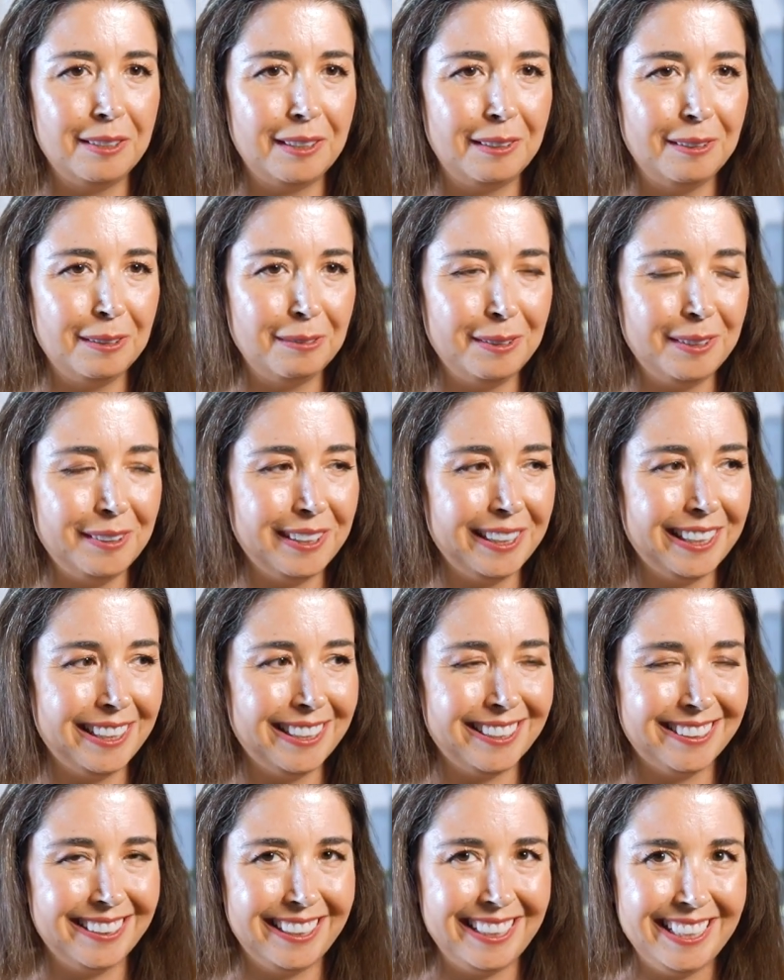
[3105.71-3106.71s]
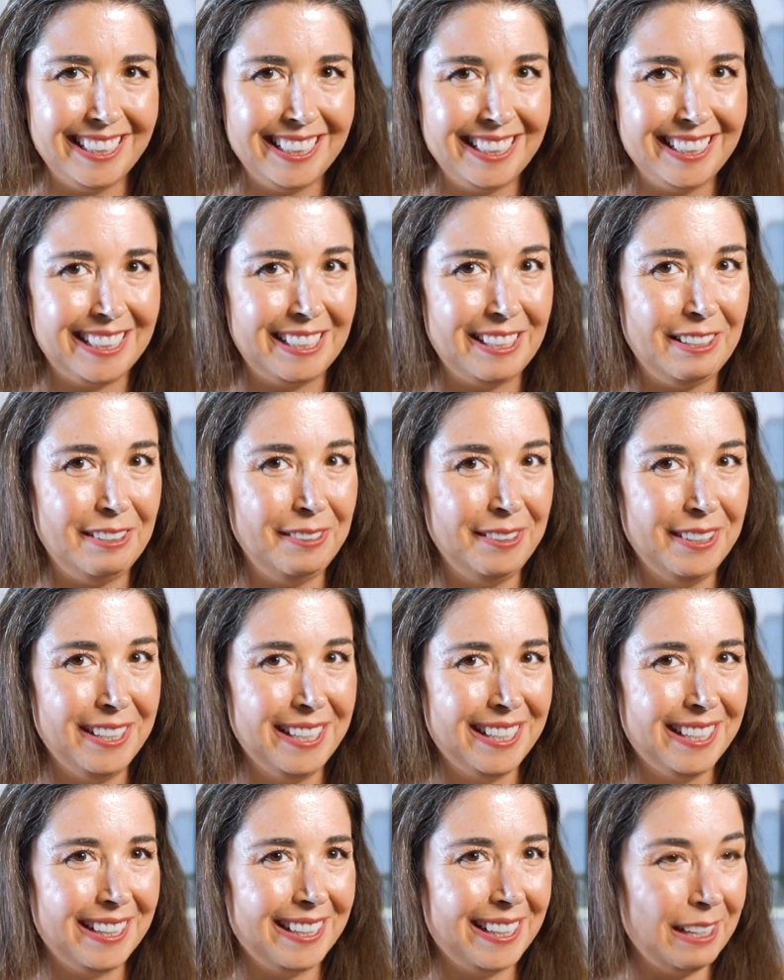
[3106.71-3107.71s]
So I was wondering, is there anything that you
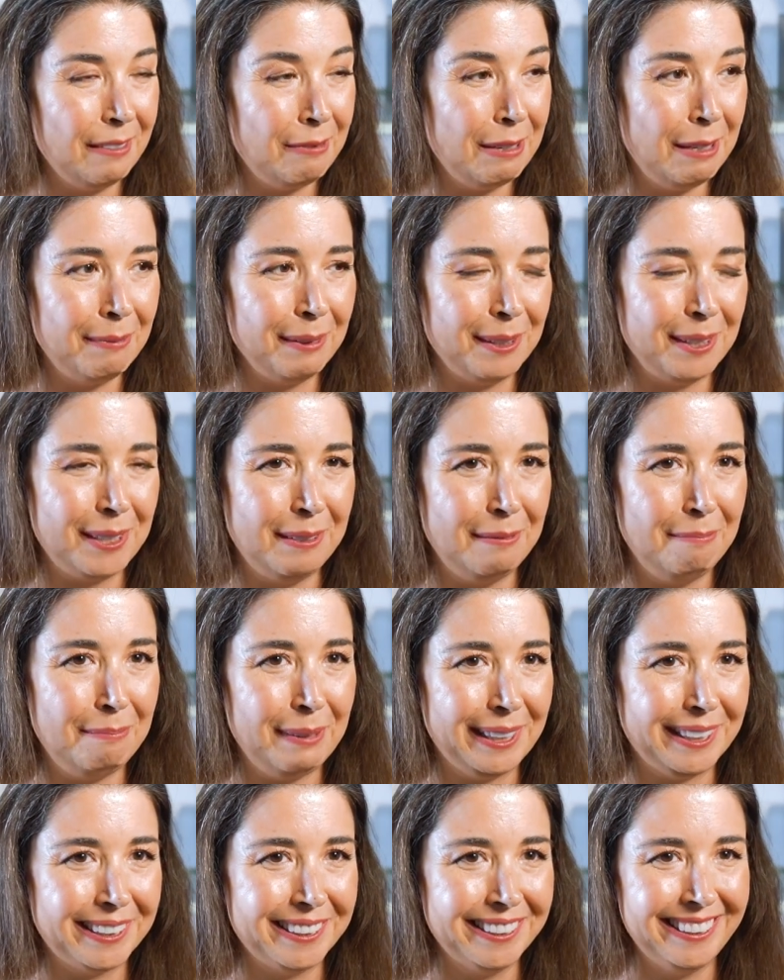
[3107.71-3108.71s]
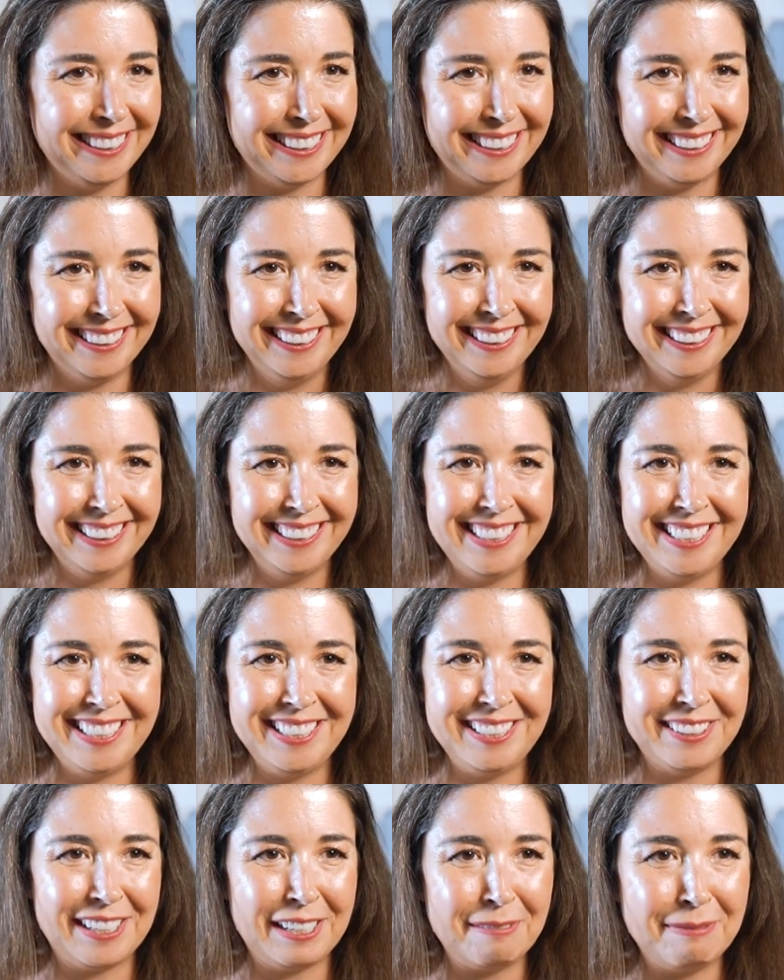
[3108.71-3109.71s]
think people should build? And this is
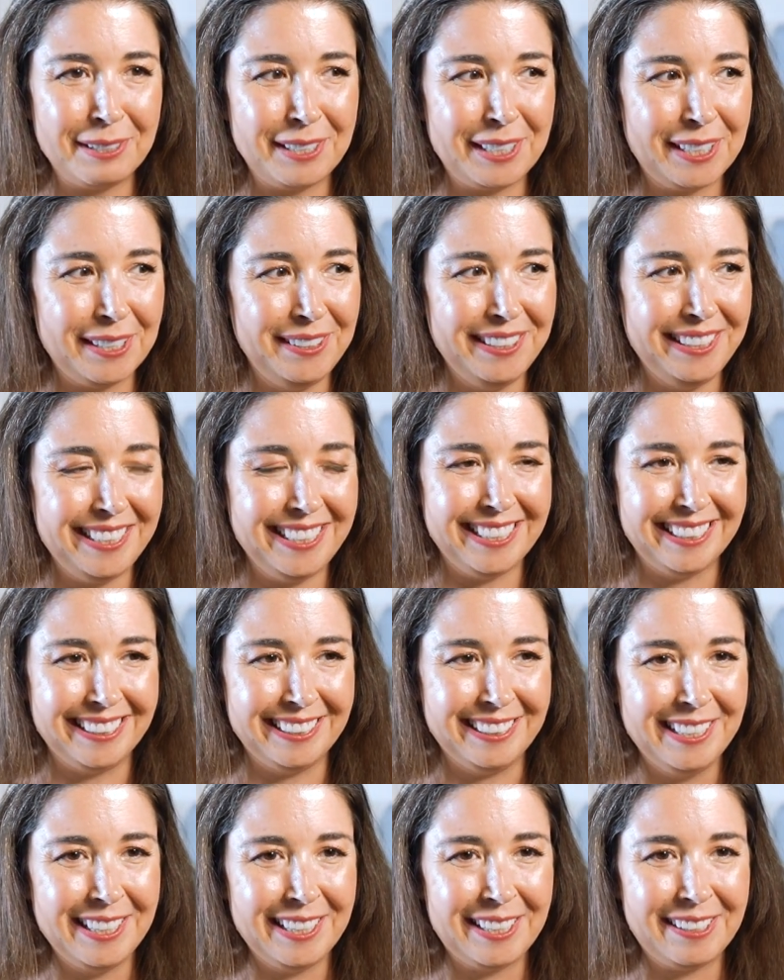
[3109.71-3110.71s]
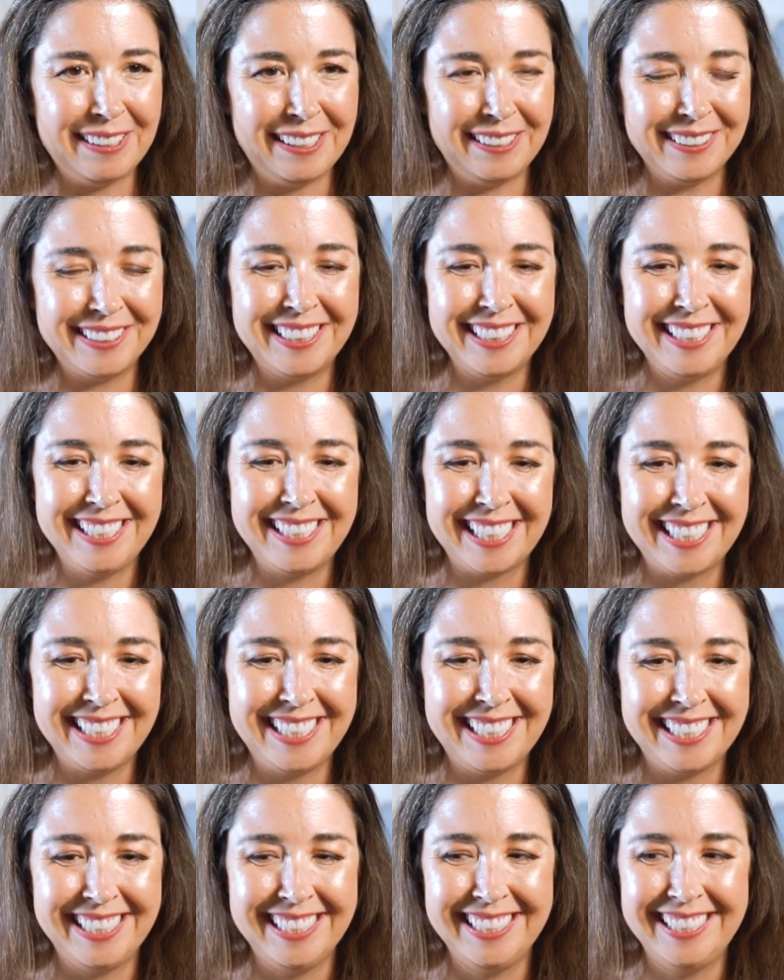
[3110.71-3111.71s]
your opportunity to throw out
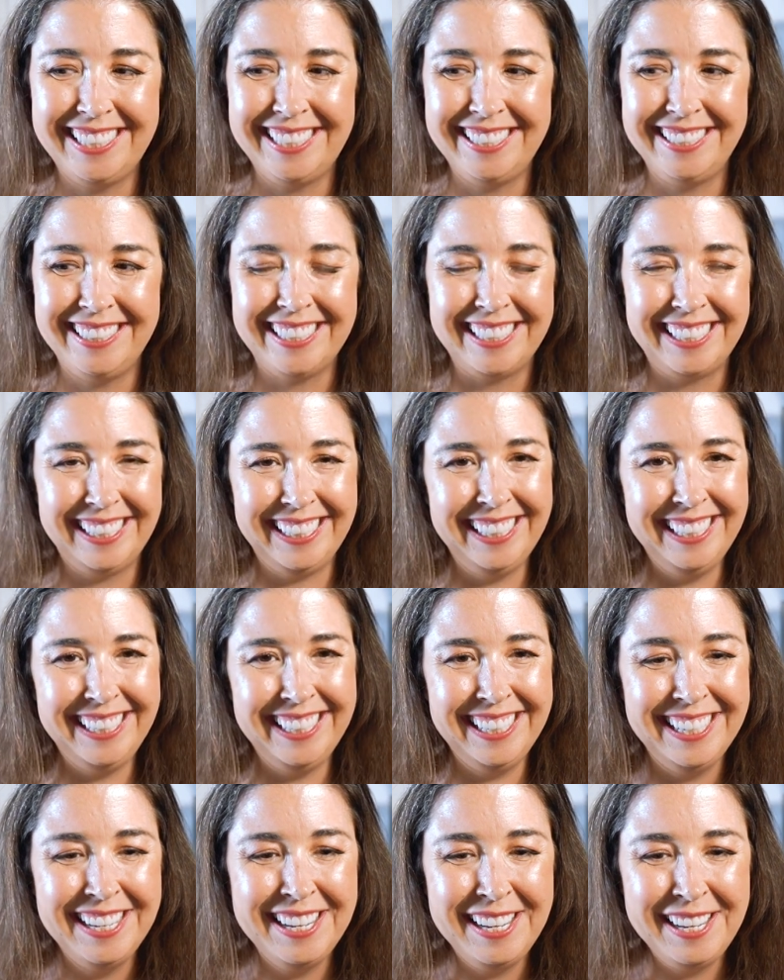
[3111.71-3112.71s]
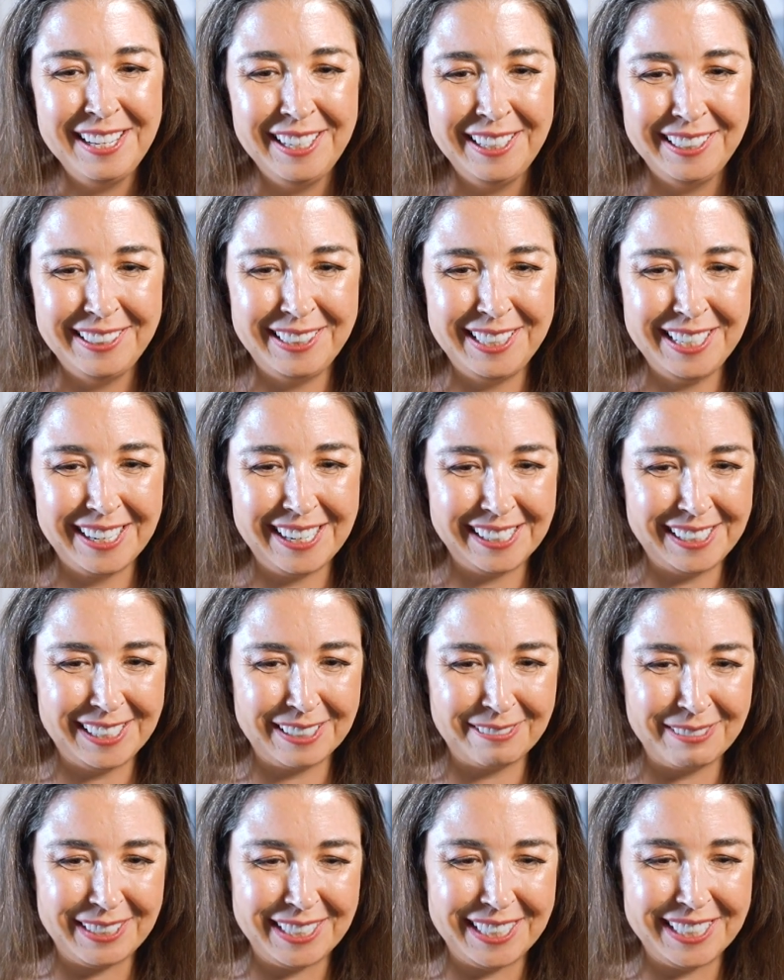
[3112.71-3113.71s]
suggestions to the, the
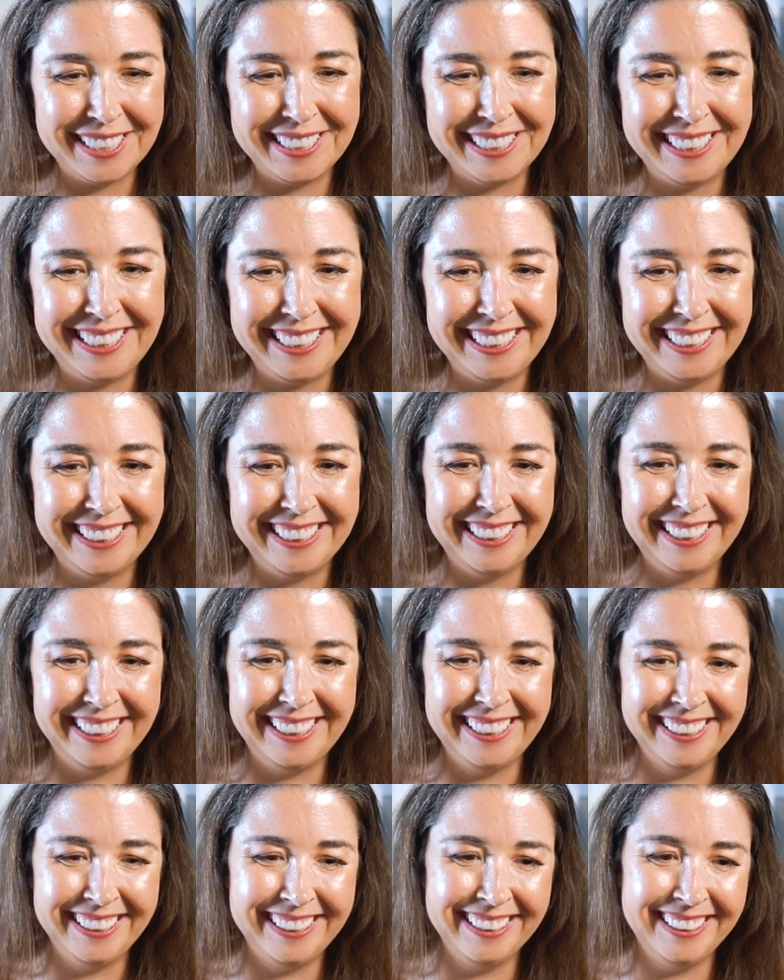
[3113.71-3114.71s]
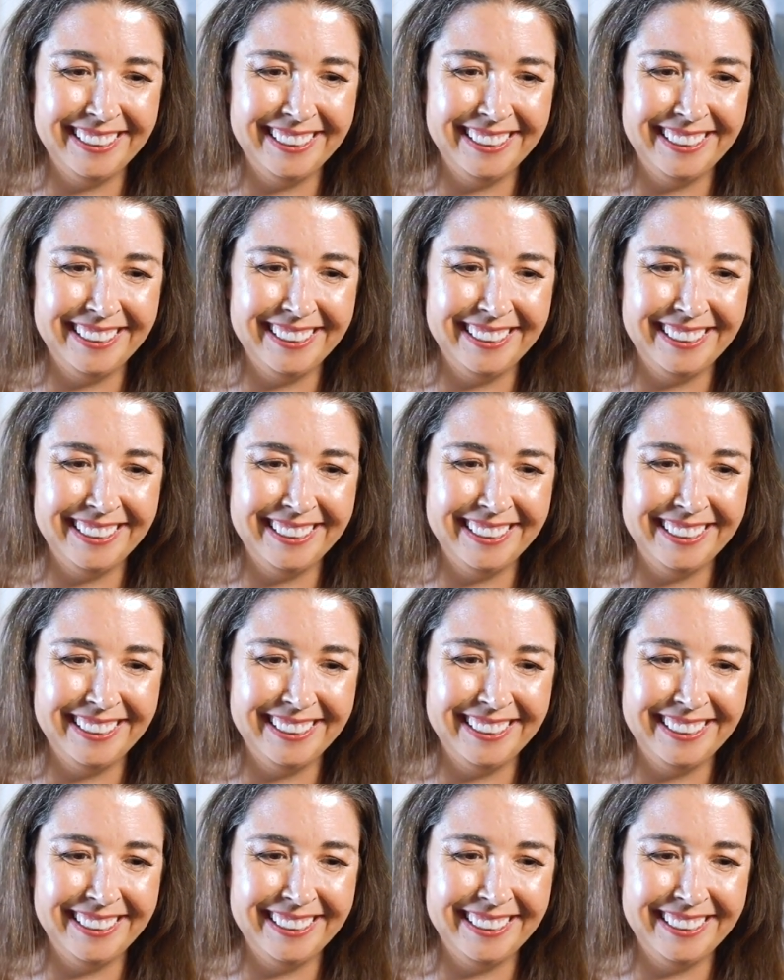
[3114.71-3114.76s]
entrepreneurs here.